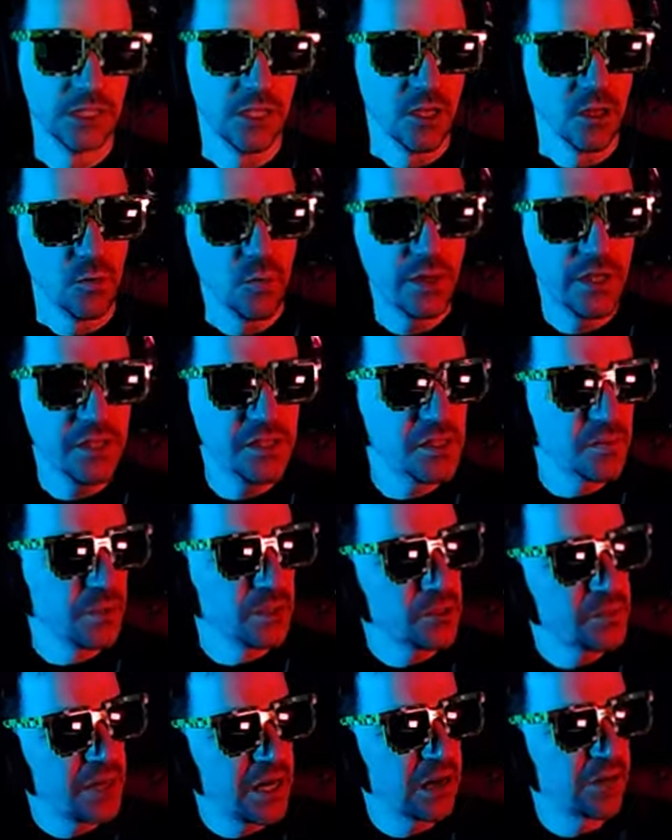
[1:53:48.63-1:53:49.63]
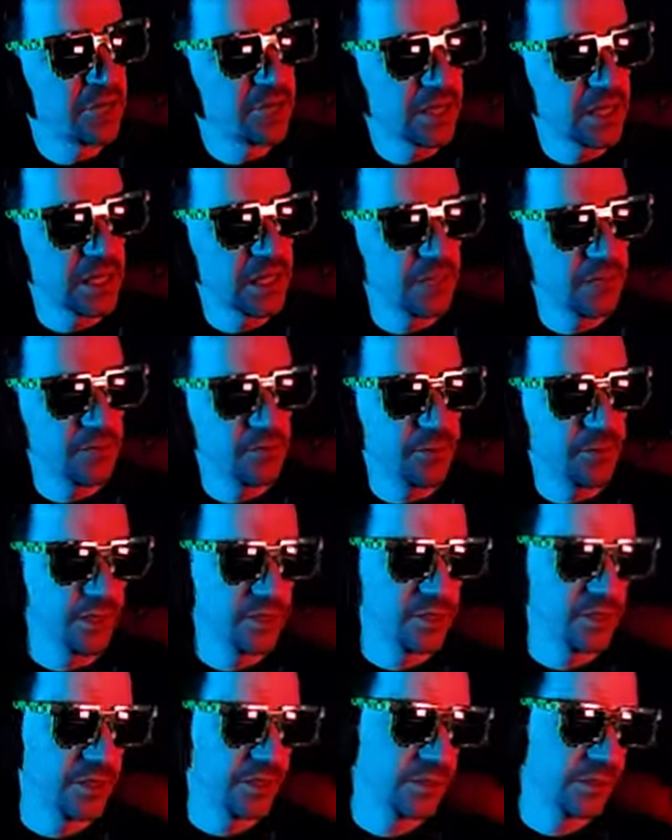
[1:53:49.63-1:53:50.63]
What is the most powerful cannon? What do you
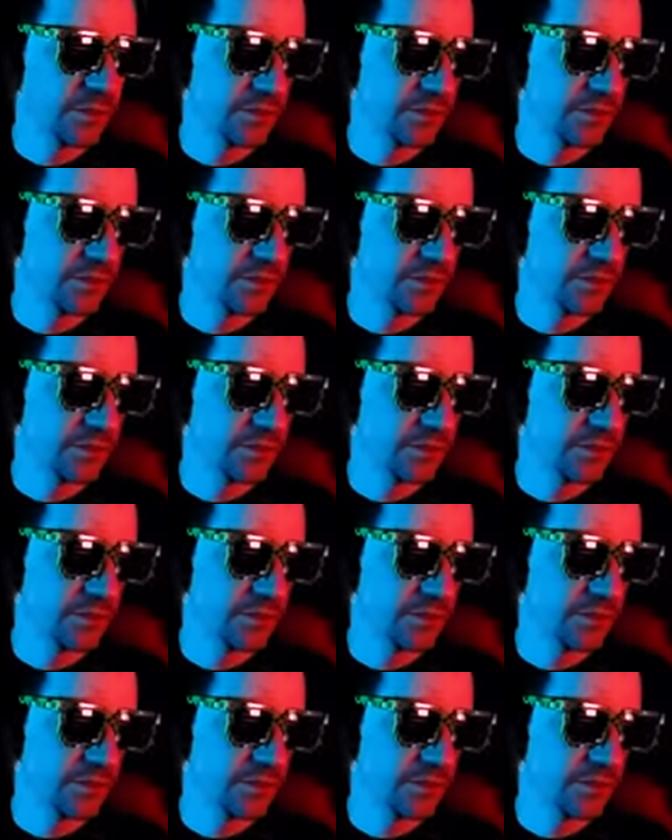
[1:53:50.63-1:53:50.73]
think?